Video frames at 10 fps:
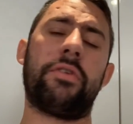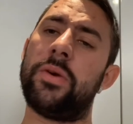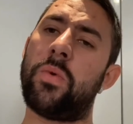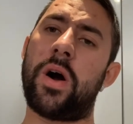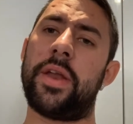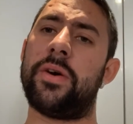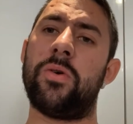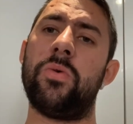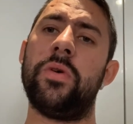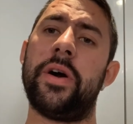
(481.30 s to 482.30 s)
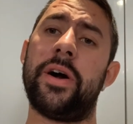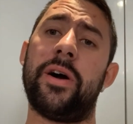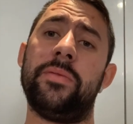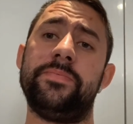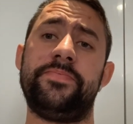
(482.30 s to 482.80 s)
rewired it all,
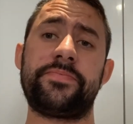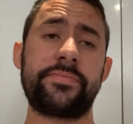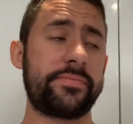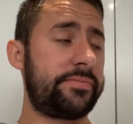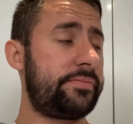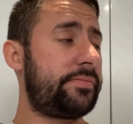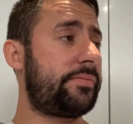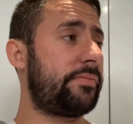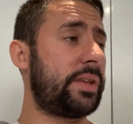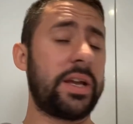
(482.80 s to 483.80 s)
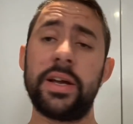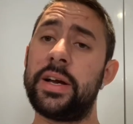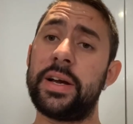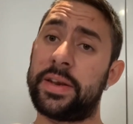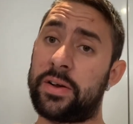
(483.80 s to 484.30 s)
and
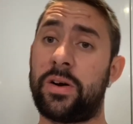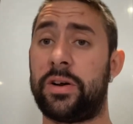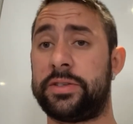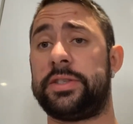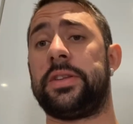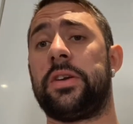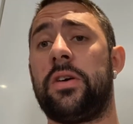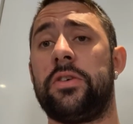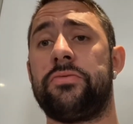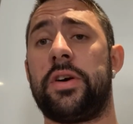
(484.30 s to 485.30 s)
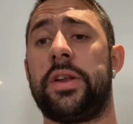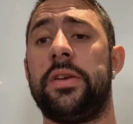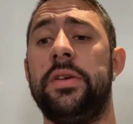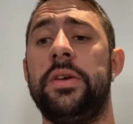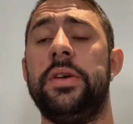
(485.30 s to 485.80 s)
the car's running.
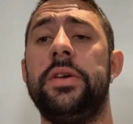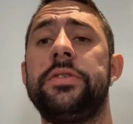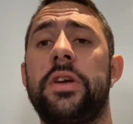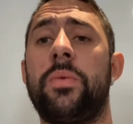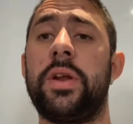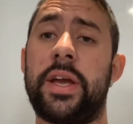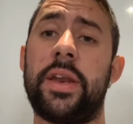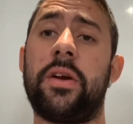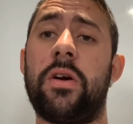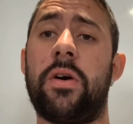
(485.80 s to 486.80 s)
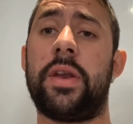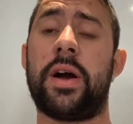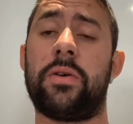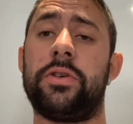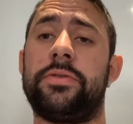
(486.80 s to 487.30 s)
So when I get in the car now,
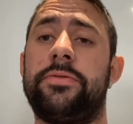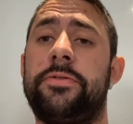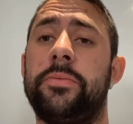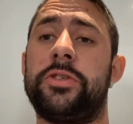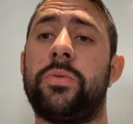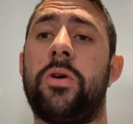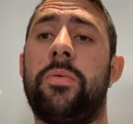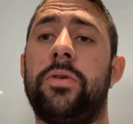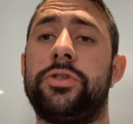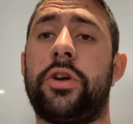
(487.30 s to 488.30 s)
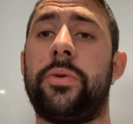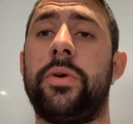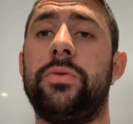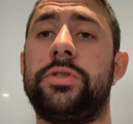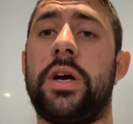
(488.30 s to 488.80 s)
I'm going to film the swirl pot and show you
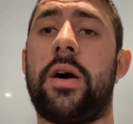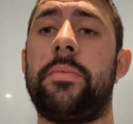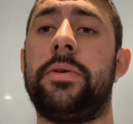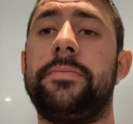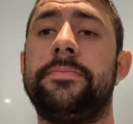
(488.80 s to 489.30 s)
it all set up.